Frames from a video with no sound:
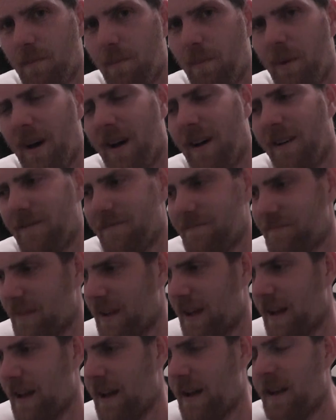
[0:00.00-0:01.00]
But
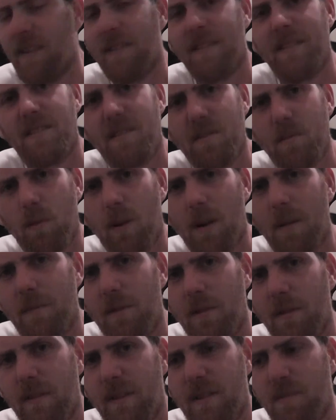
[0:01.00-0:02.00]
this is why I'm
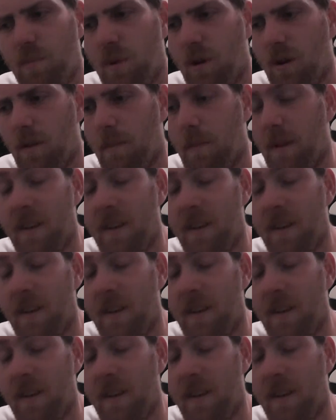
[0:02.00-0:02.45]
doing this blogging,